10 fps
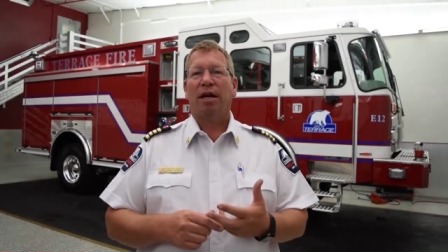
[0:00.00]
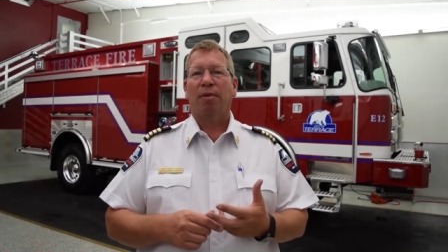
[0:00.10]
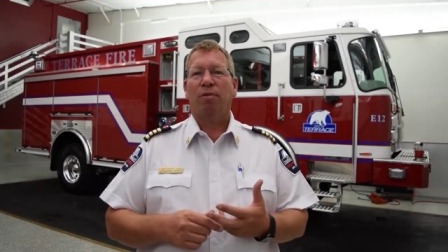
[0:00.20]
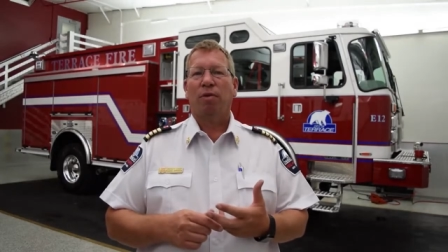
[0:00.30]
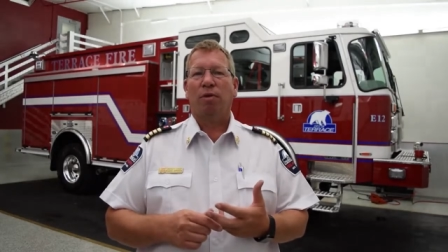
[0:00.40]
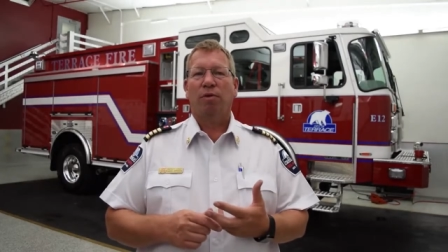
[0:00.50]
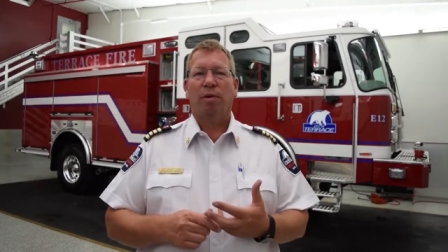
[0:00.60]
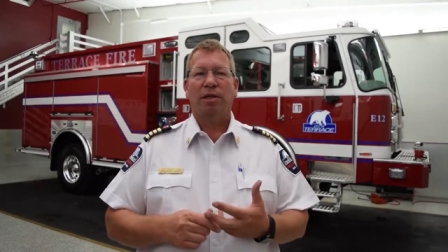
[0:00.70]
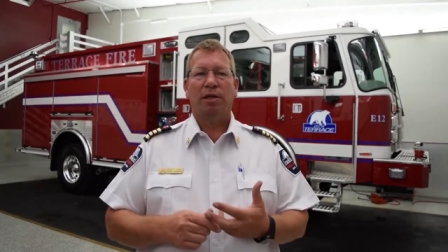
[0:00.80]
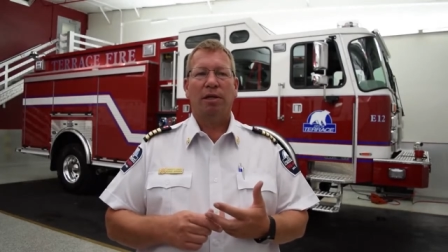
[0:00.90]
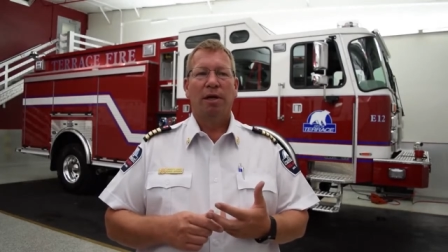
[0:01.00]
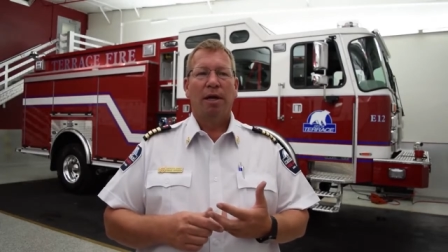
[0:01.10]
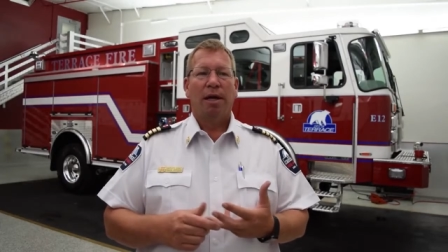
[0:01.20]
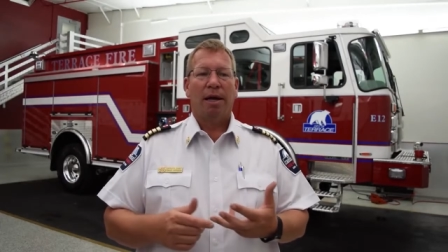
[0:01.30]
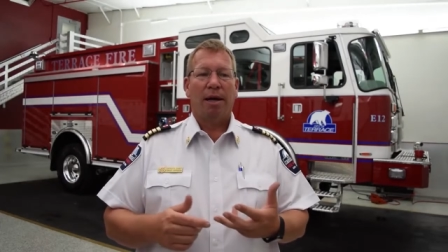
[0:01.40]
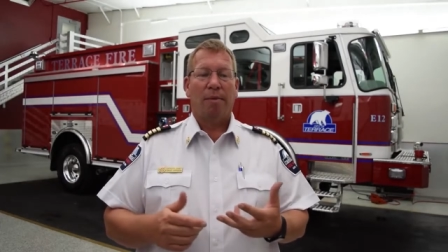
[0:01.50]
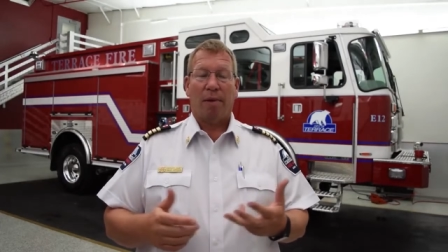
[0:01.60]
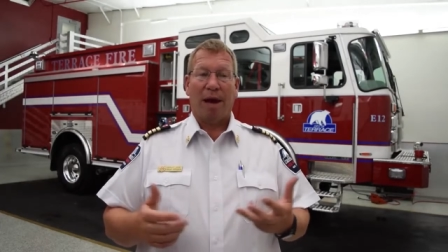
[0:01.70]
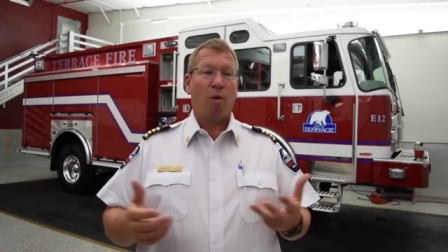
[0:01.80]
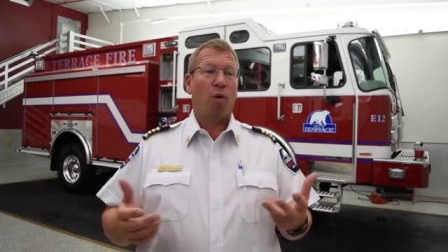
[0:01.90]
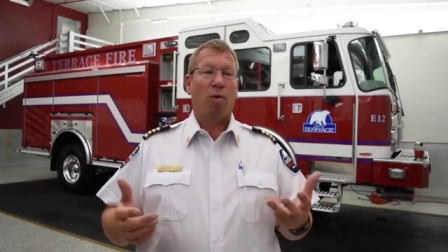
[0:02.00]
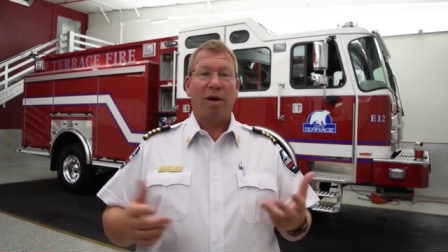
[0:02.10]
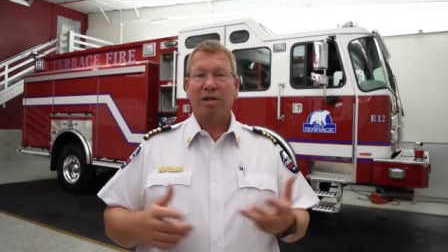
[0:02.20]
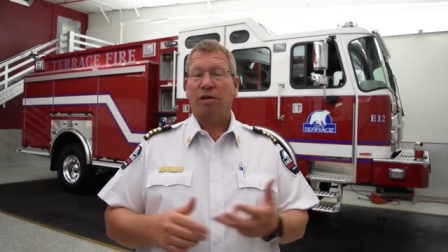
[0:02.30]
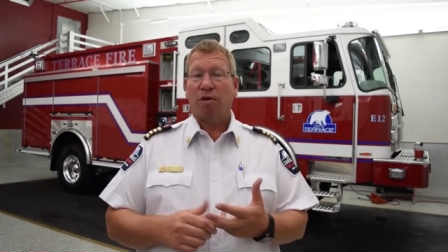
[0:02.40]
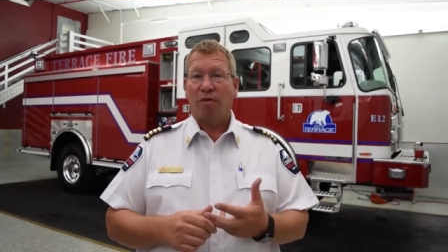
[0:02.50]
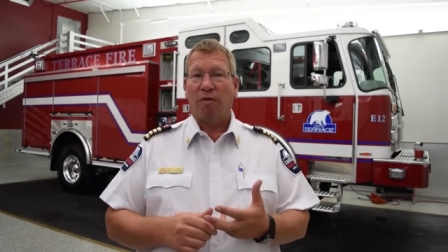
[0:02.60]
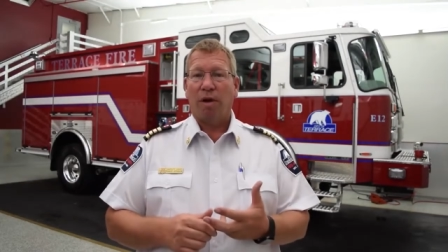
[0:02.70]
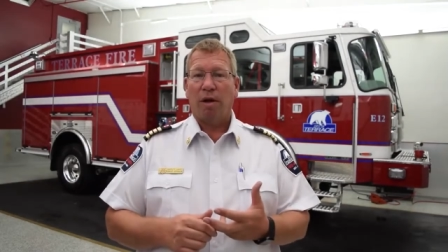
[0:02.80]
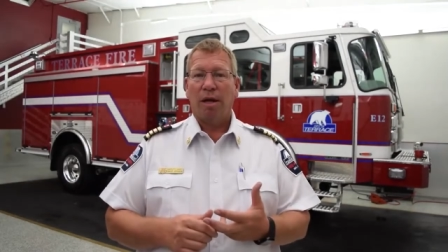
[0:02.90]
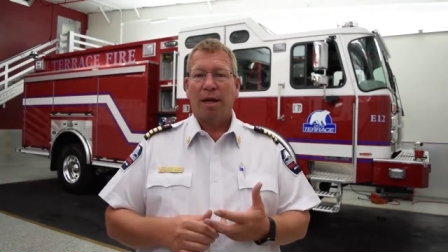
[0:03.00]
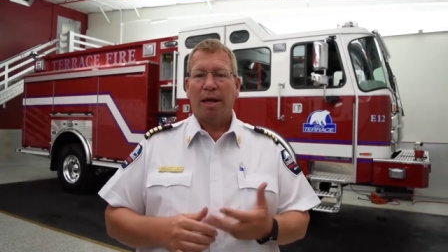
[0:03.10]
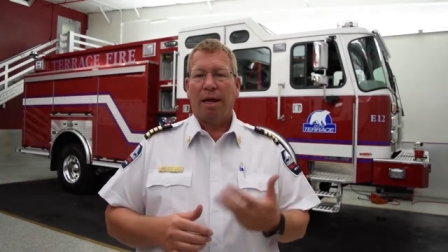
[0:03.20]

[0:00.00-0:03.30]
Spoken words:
time throughout the winter, or 1 snowfall,